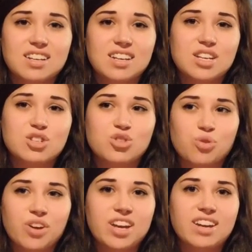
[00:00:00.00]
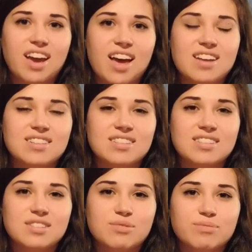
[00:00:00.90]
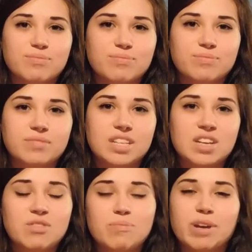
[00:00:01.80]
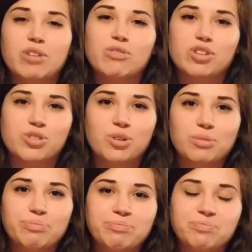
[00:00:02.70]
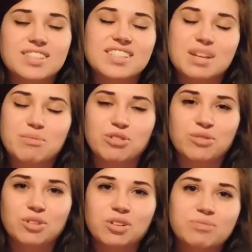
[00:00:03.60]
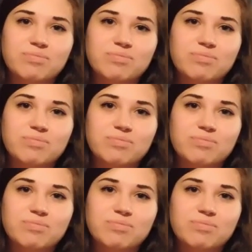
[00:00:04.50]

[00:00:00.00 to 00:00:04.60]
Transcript: enjoyed and even beneficial Stay beautiful.